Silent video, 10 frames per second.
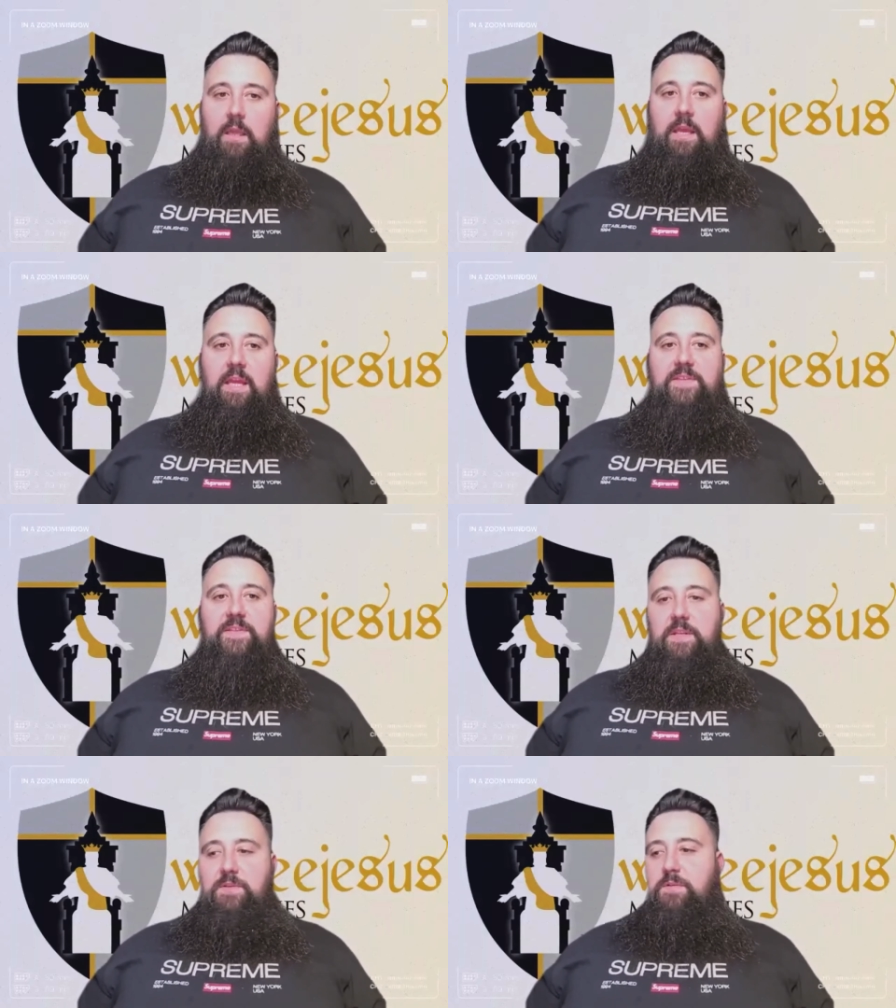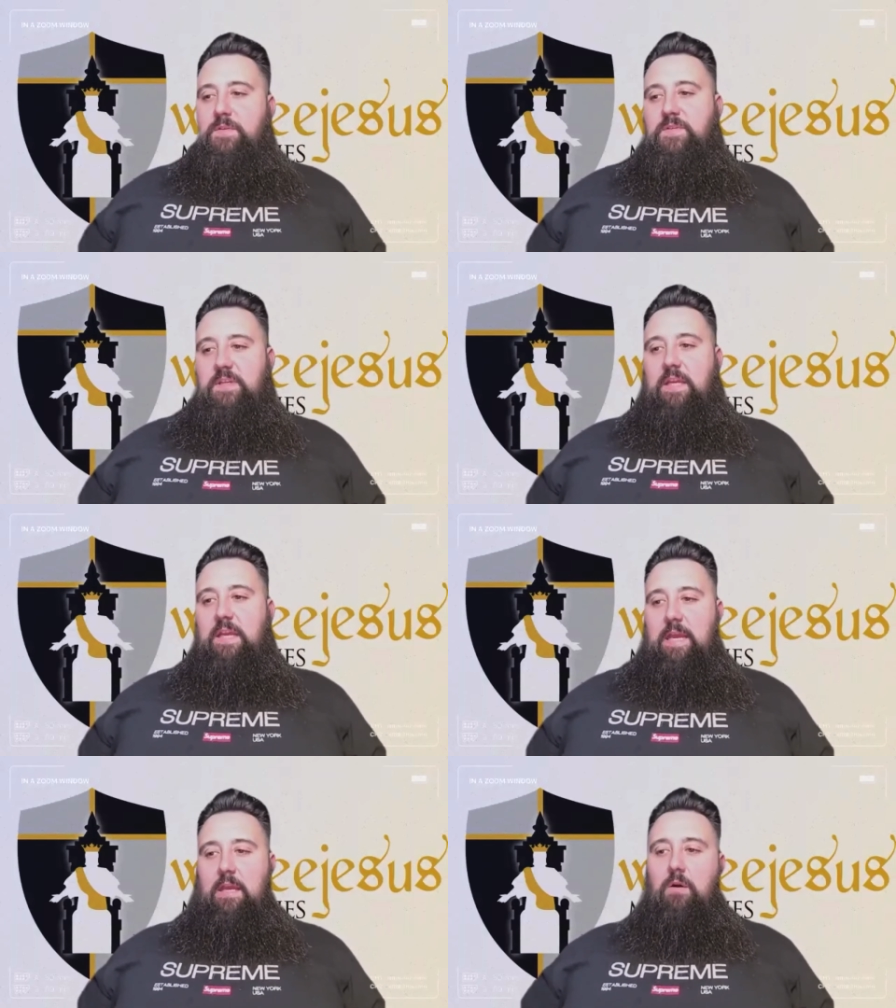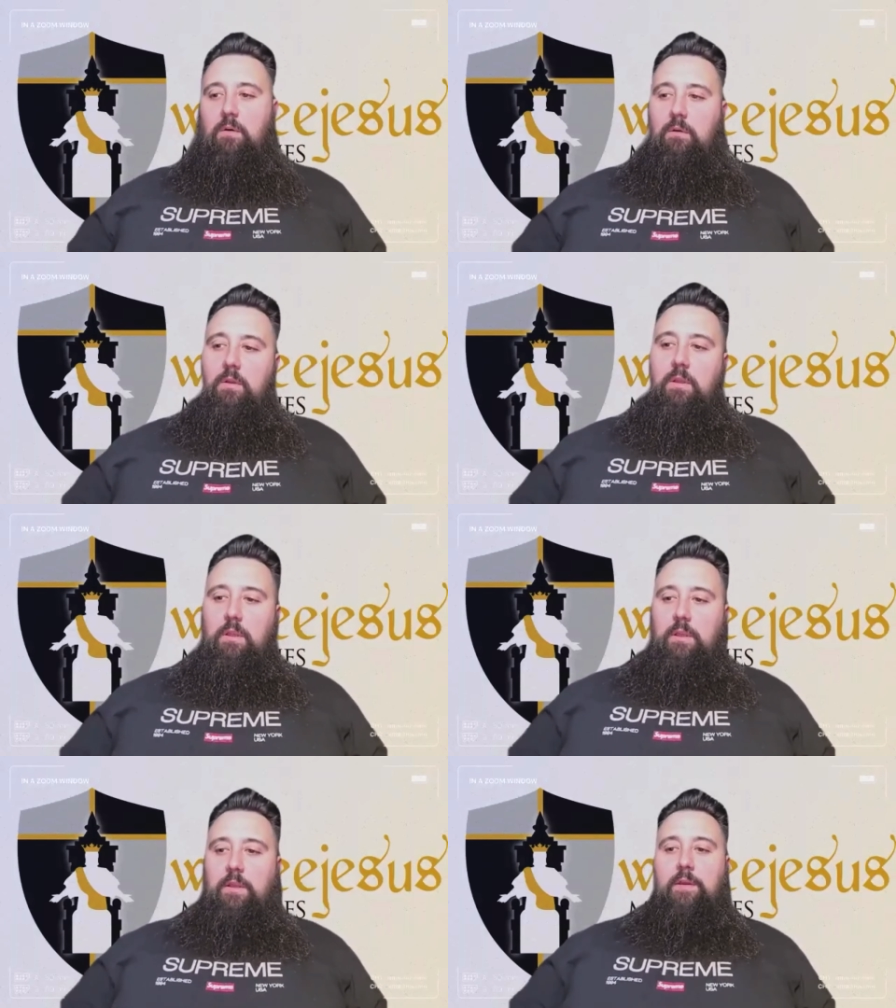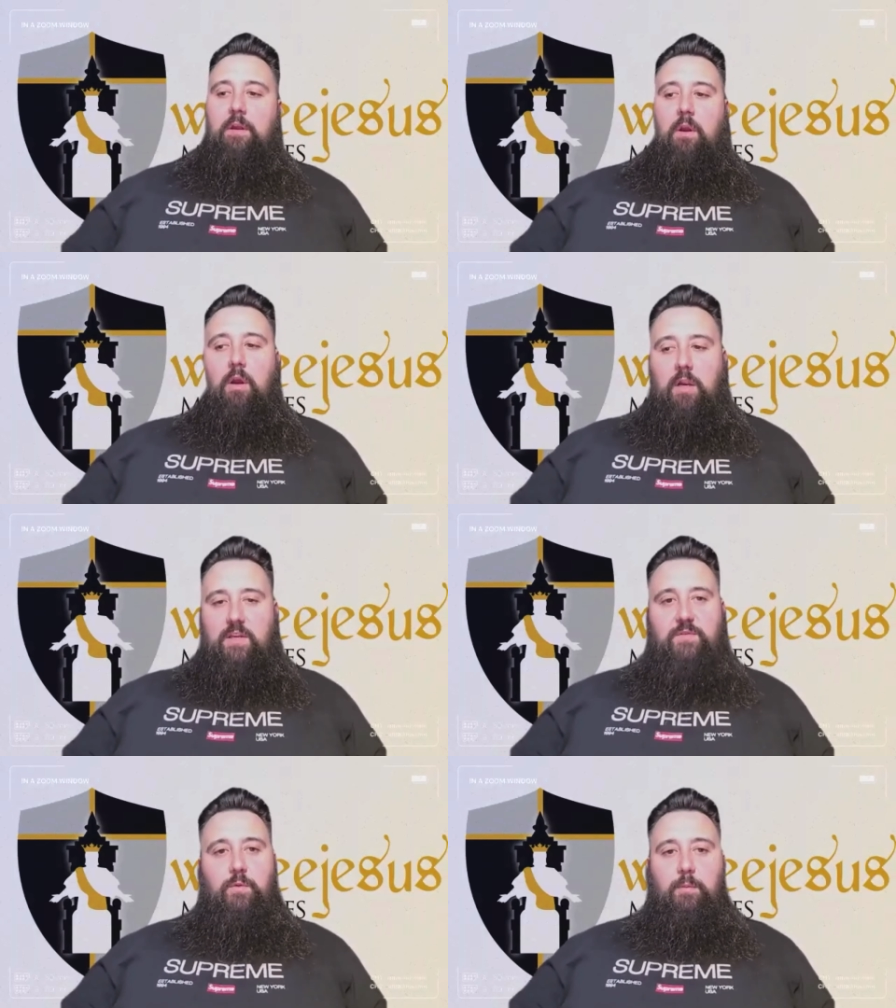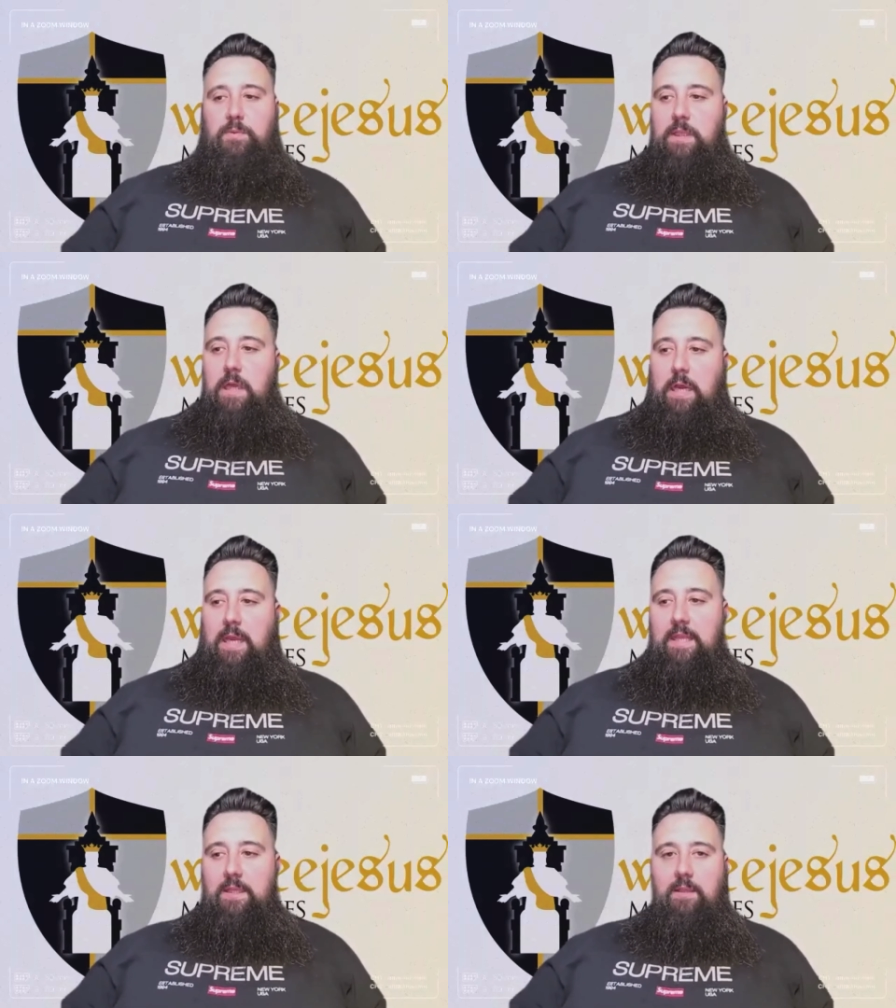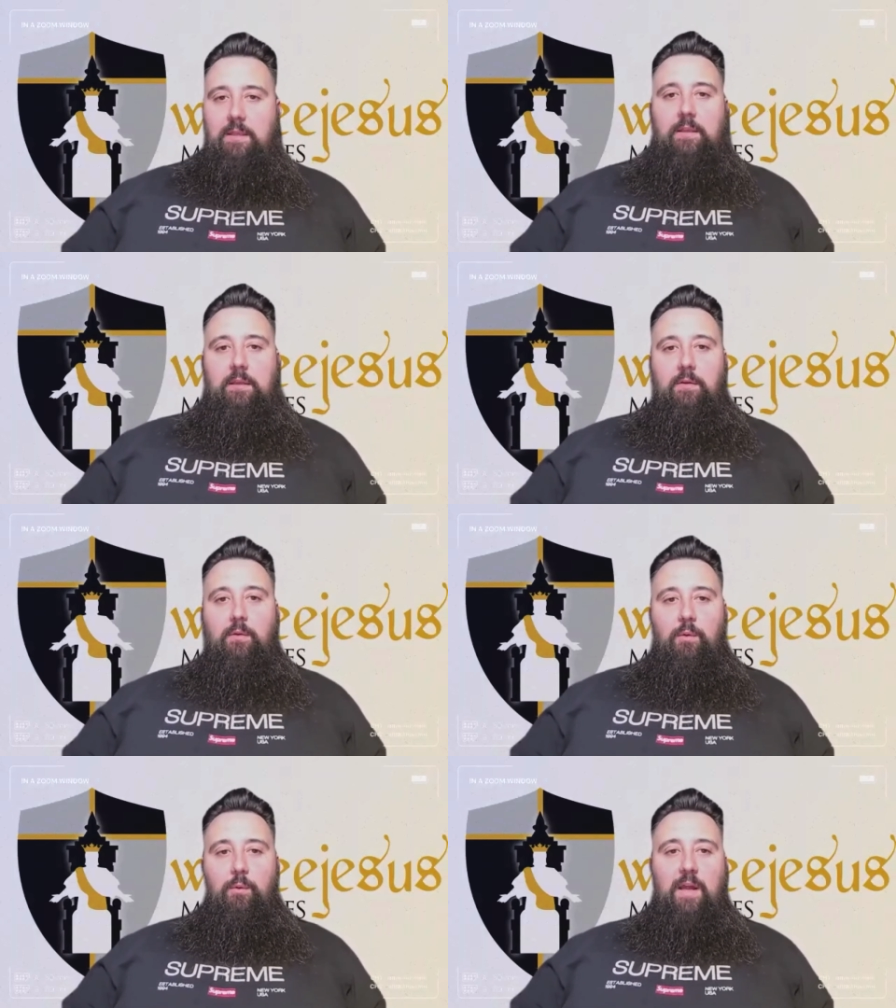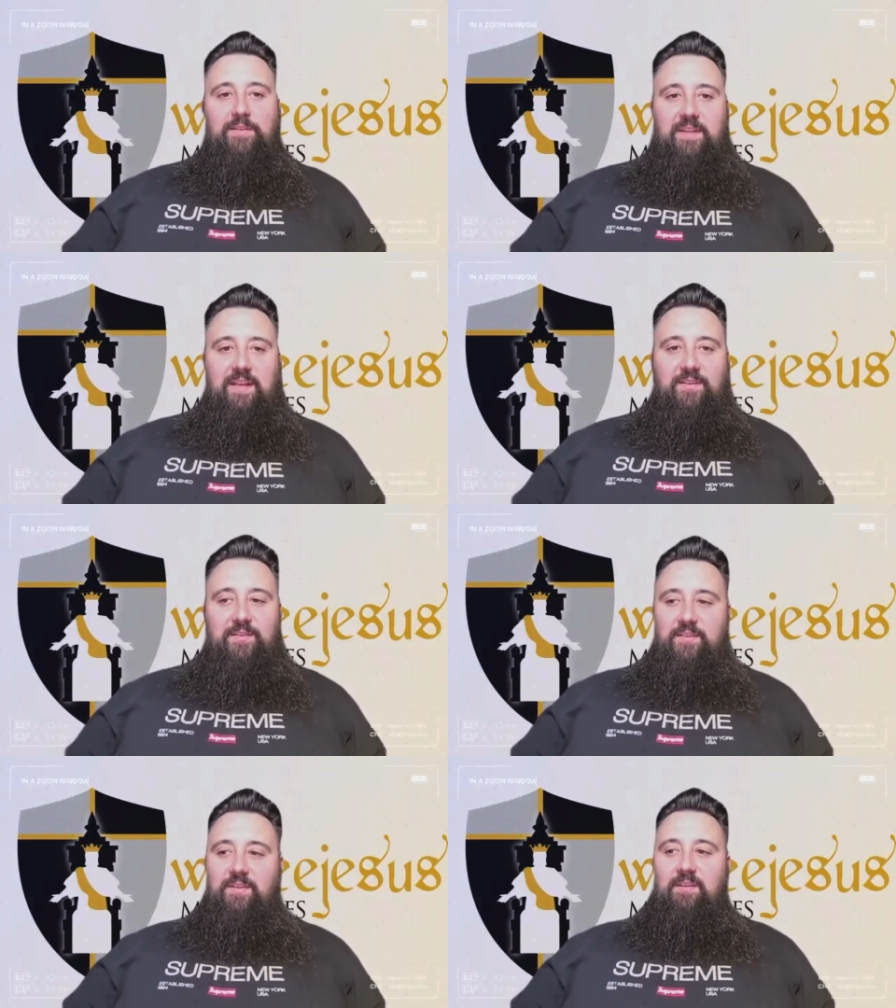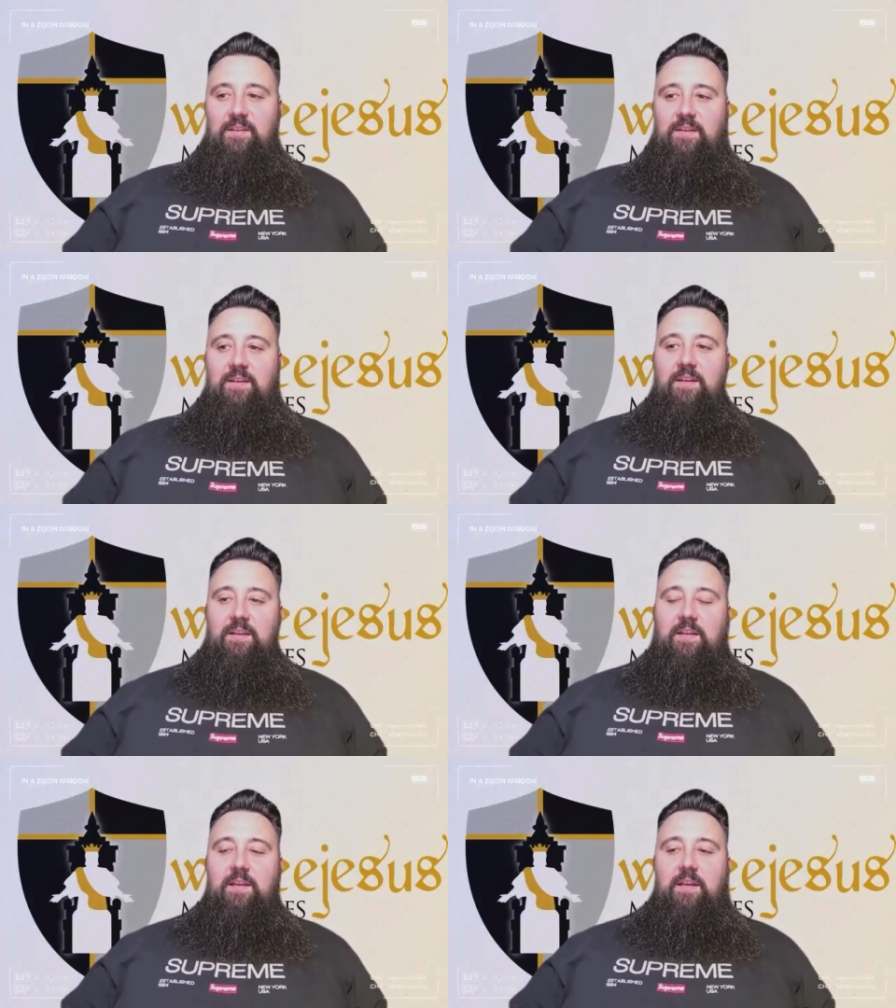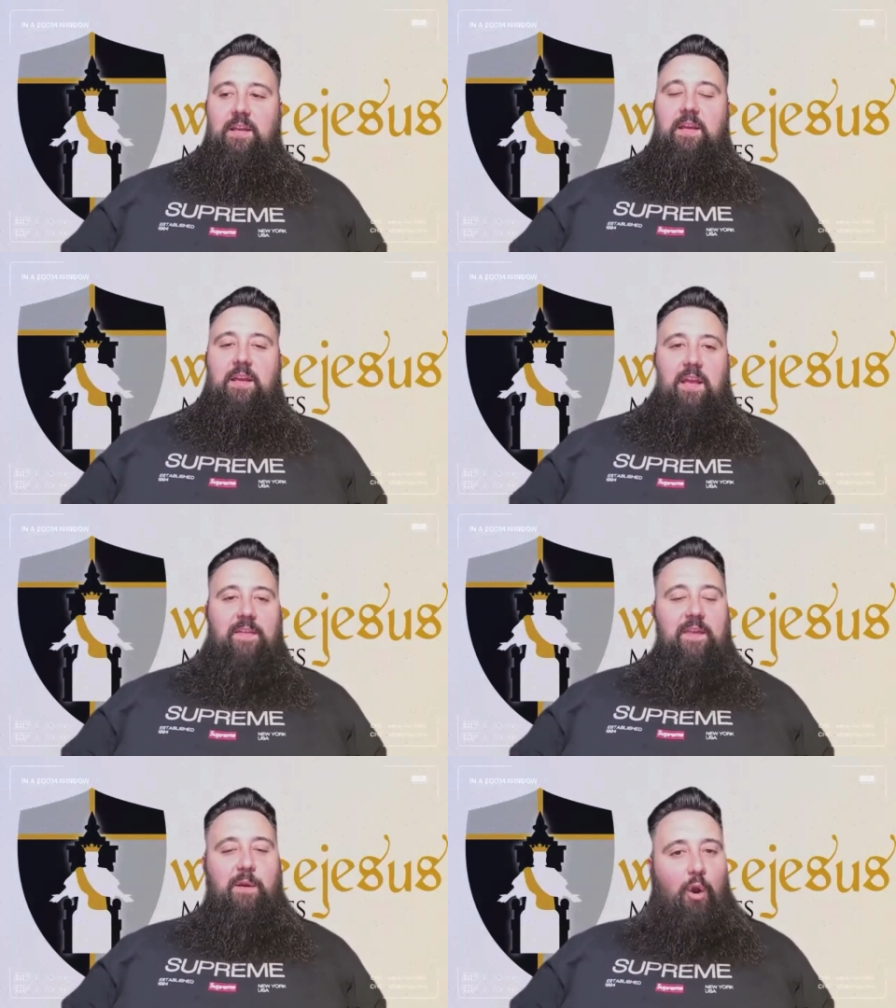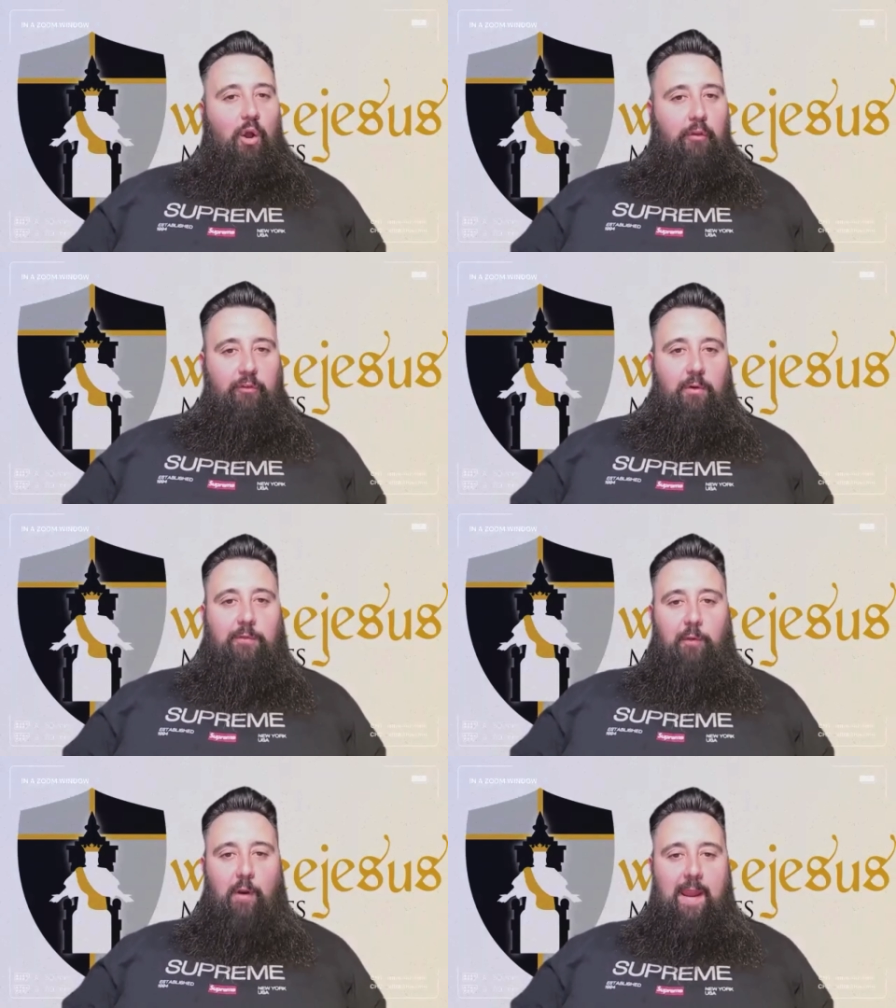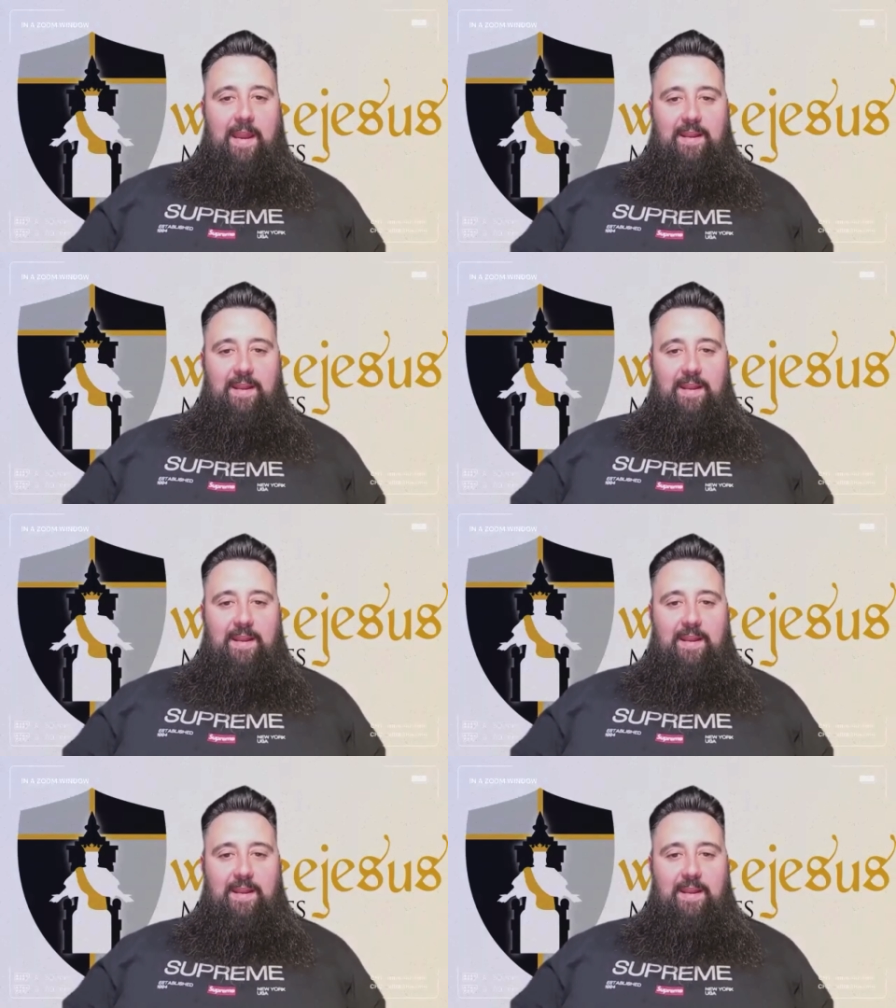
It's interesting how their hearts were blind. Watch this and they were also afraid.